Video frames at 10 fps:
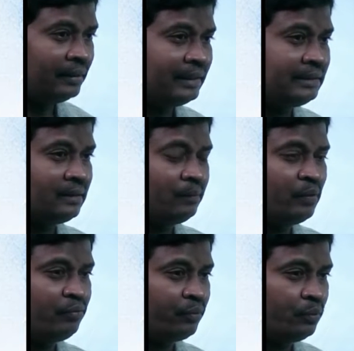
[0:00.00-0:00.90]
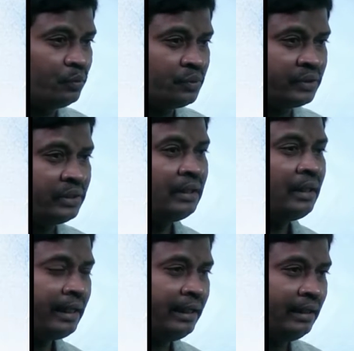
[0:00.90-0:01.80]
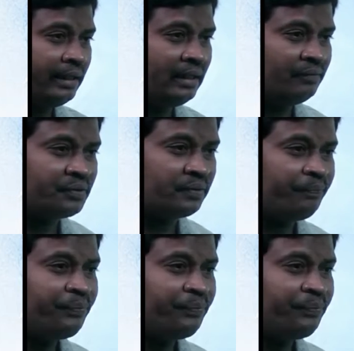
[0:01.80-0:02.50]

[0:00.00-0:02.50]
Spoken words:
Example, fruits and leaves.